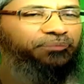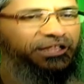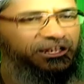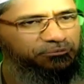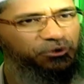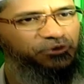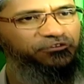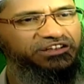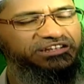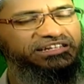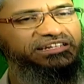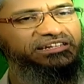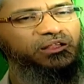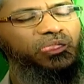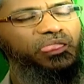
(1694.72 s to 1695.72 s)
The best
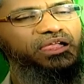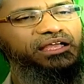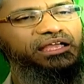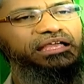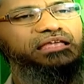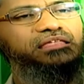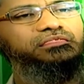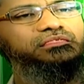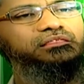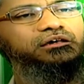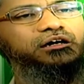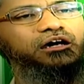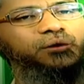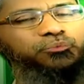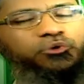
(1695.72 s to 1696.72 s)
profession is
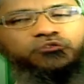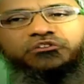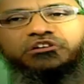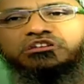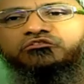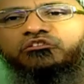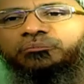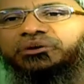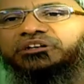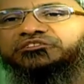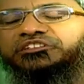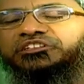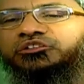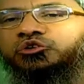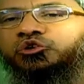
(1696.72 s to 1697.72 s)
a profession of a
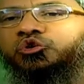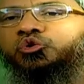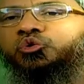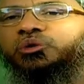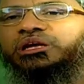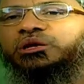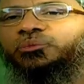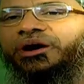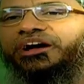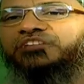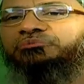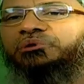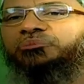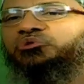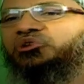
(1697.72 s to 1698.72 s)
person who
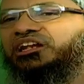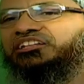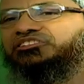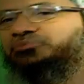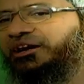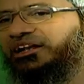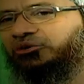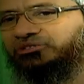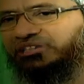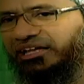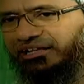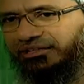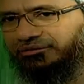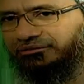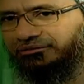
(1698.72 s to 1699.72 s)
invites people to Allah subhanahu wa ta'ala.